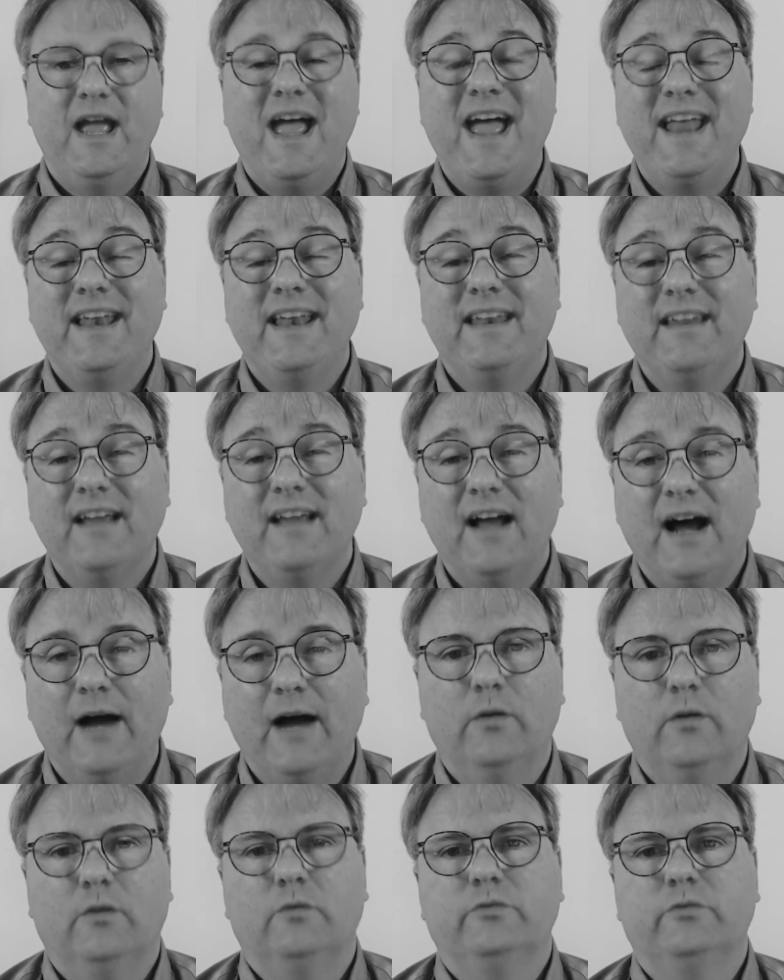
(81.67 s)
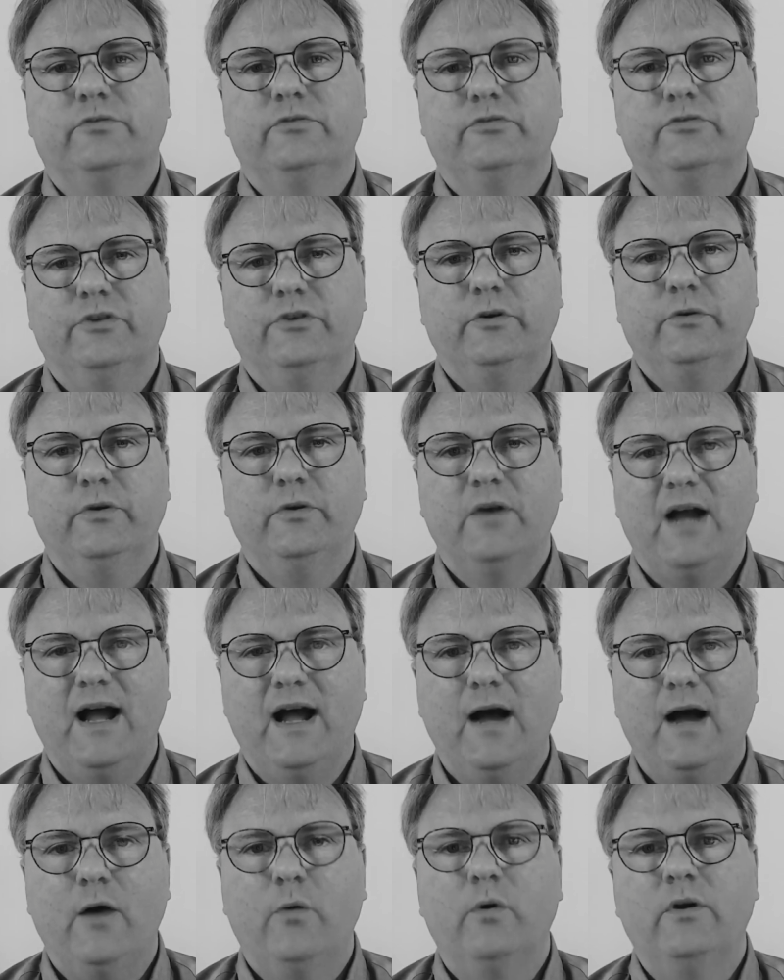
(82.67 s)
and I will also show you
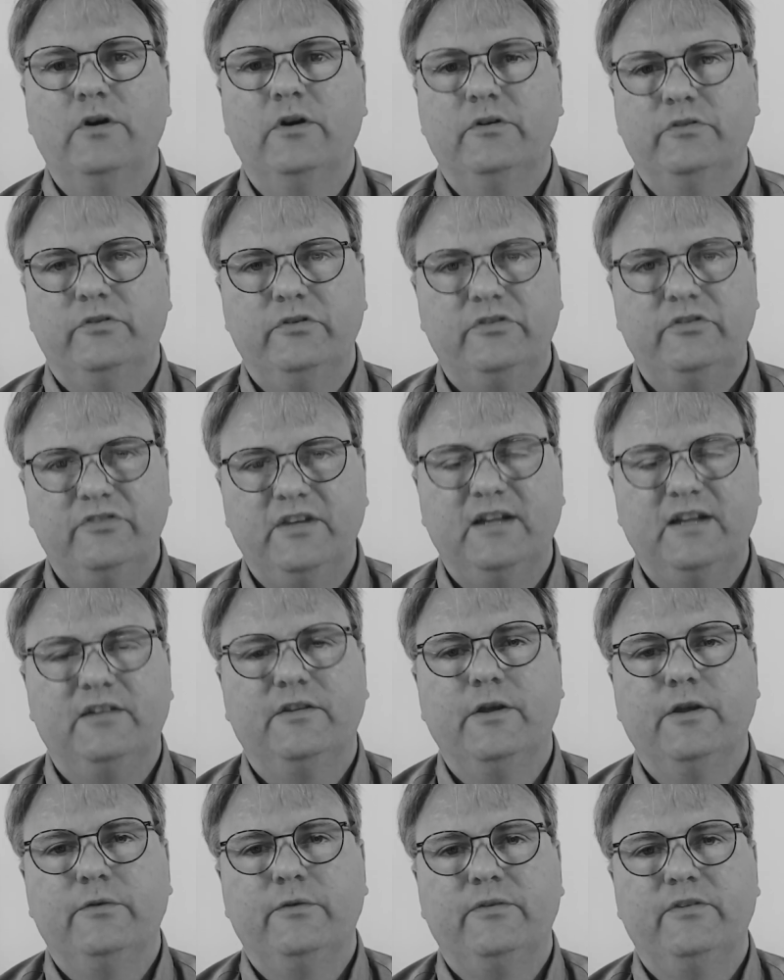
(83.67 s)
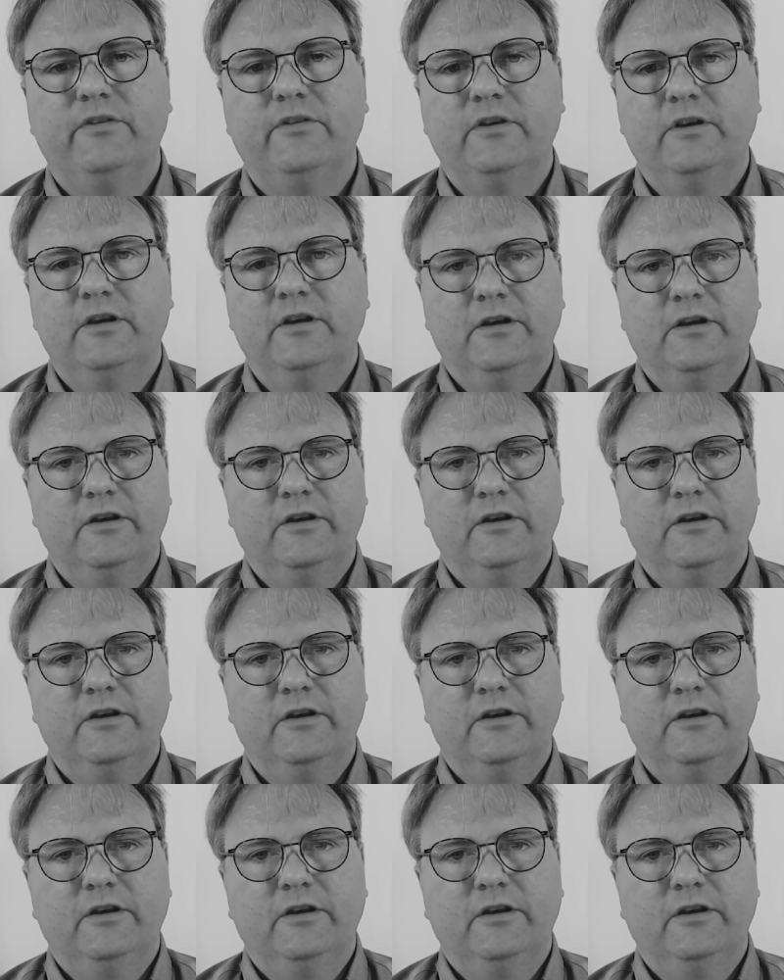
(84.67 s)
how to set those